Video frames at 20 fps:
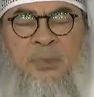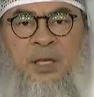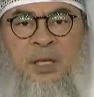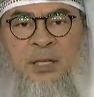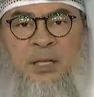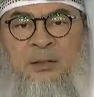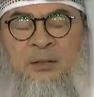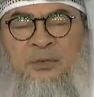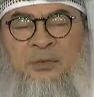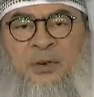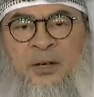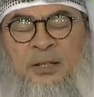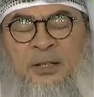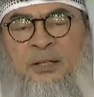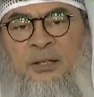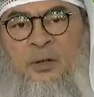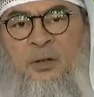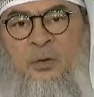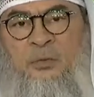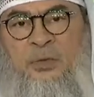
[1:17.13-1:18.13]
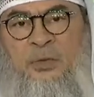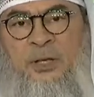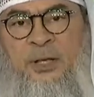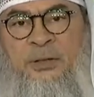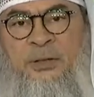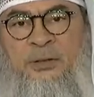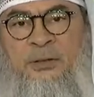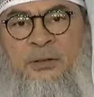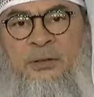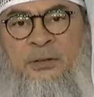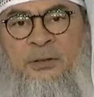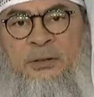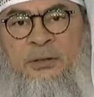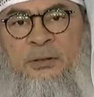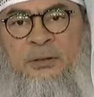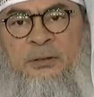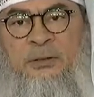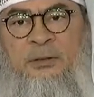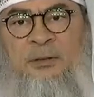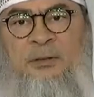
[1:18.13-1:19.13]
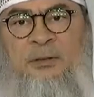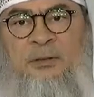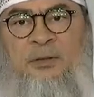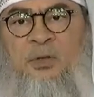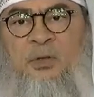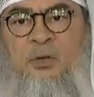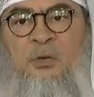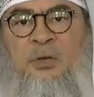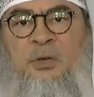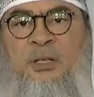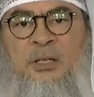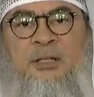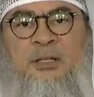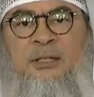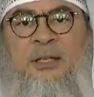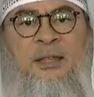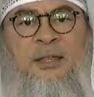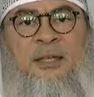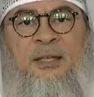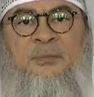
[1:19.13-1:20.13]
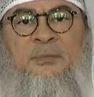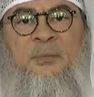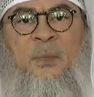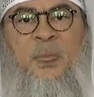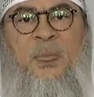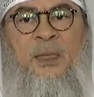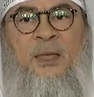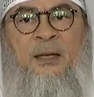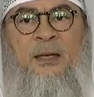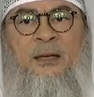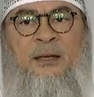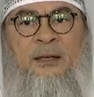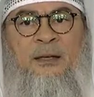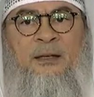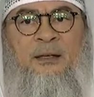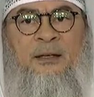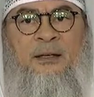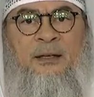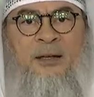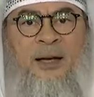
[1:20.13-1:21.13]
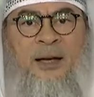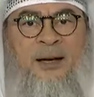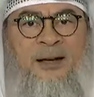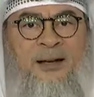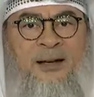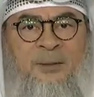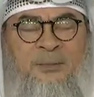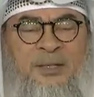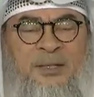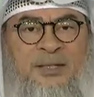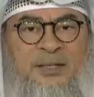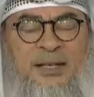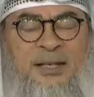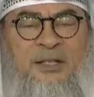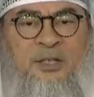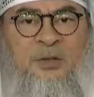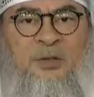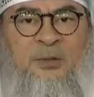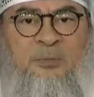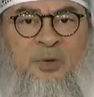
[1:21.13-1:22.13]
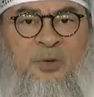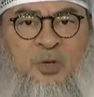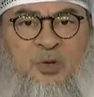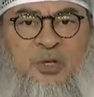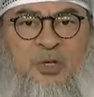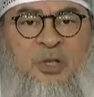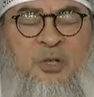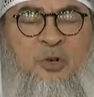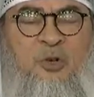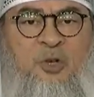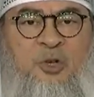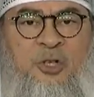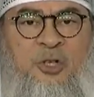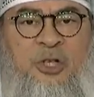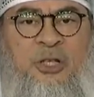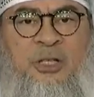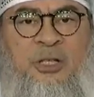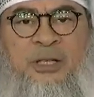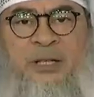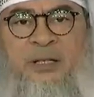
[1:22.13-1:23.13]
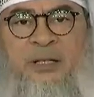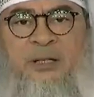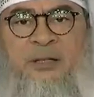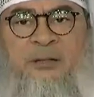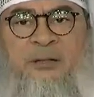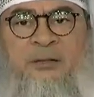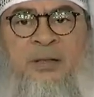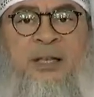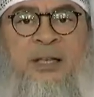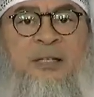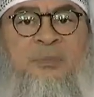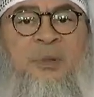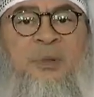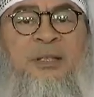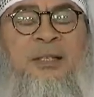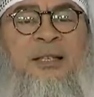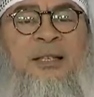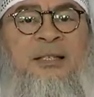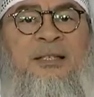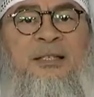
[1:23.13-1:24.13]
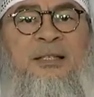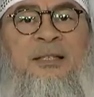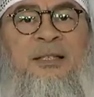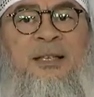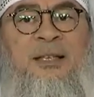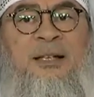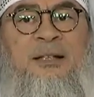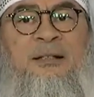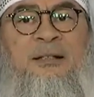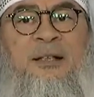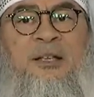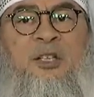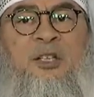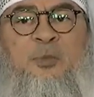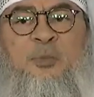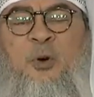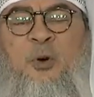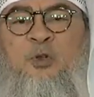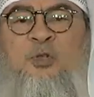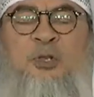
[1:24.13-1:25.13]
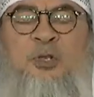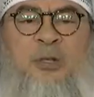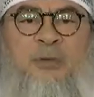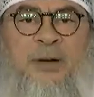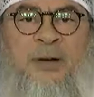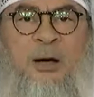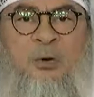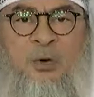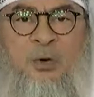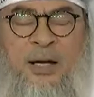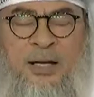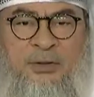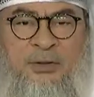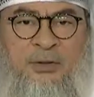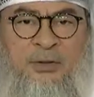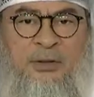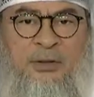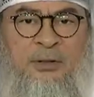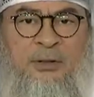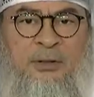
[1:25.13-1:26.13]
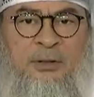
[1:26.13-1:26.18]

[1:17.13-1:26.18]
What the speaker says: and fighting over it. So there is nothing haram as such, music or cheerleaders. Yes, but is there exposure of awrat,